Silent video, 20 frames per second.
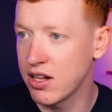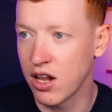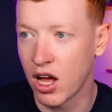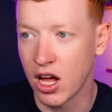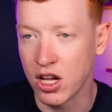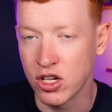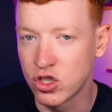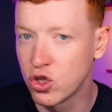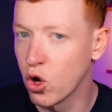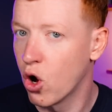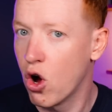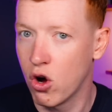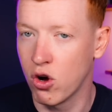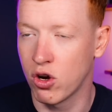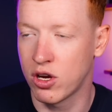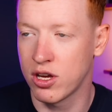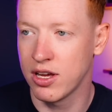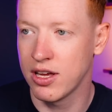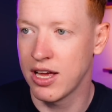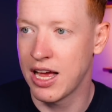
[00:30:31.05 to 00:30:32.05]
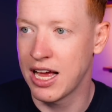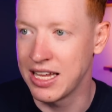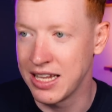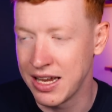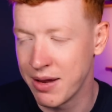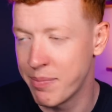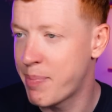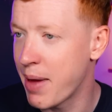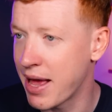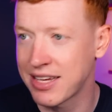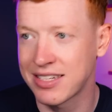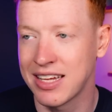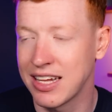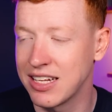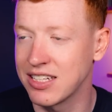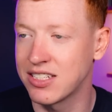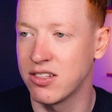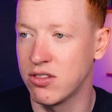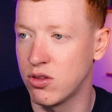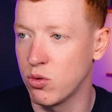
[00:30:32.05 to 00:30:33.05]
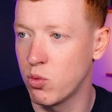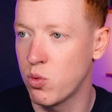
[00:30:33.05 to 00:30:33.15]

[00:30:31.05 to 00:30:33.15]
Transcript: A dog, in the best sense of the